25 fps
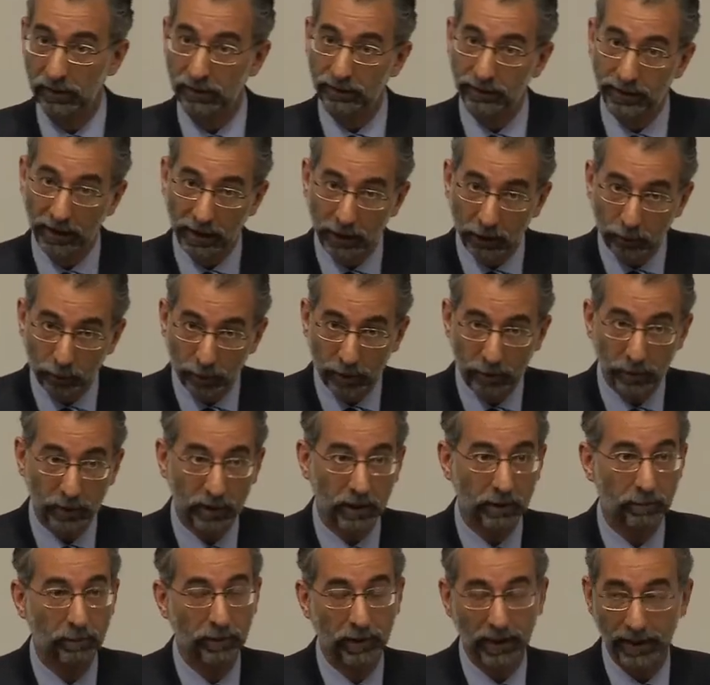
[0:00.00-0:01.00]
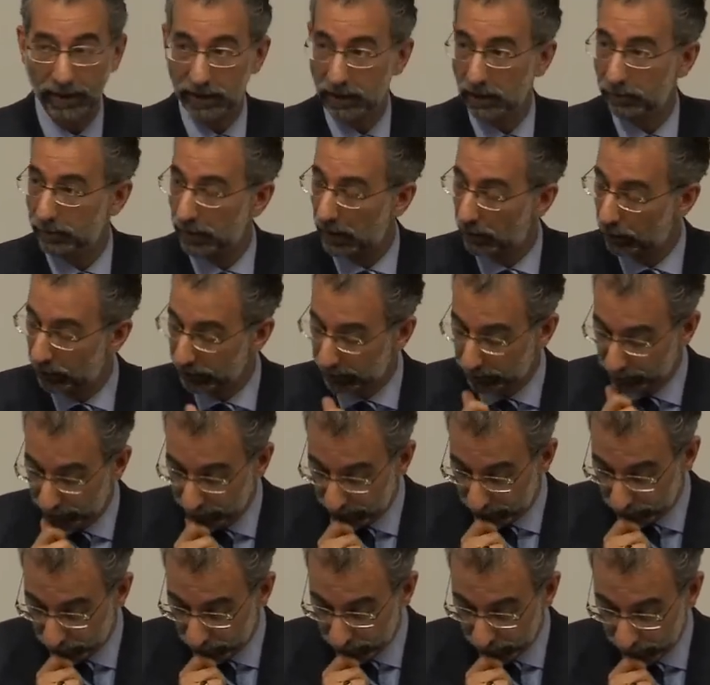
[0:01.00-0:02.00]
Though we were complaining about what the
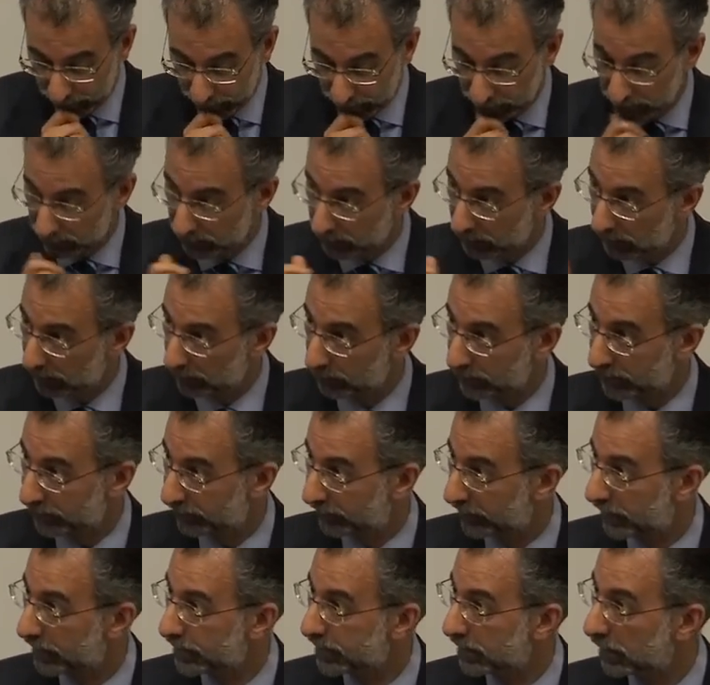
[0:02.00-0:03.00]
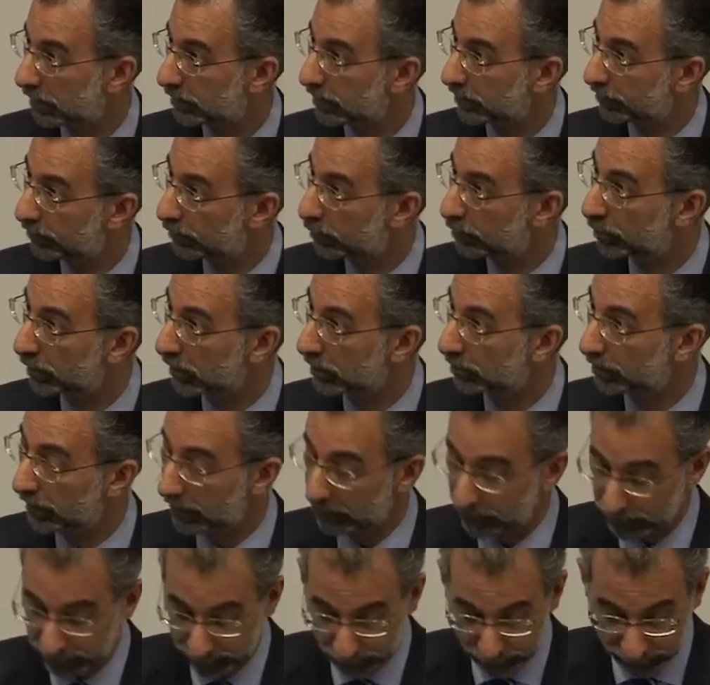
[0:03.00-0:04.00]
police were doing, it was the first time that a formal
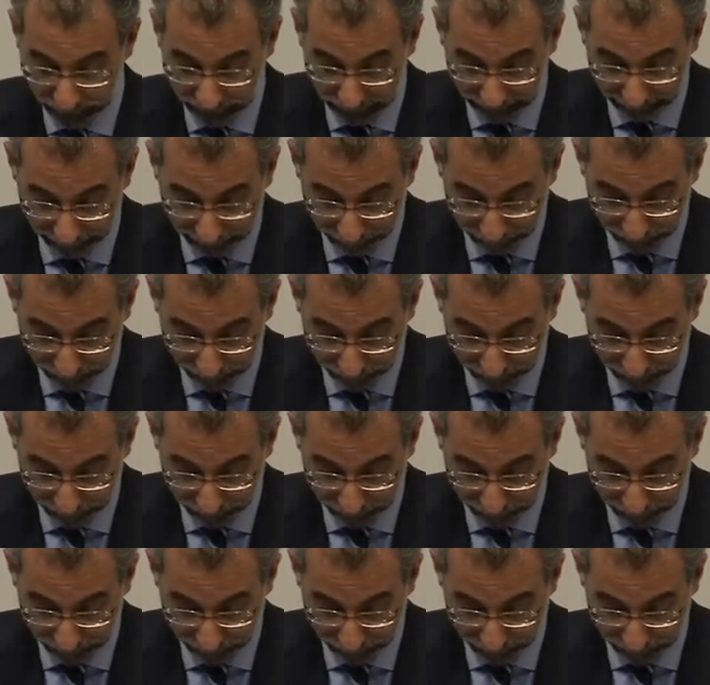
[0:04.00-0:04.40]
complaint was put in.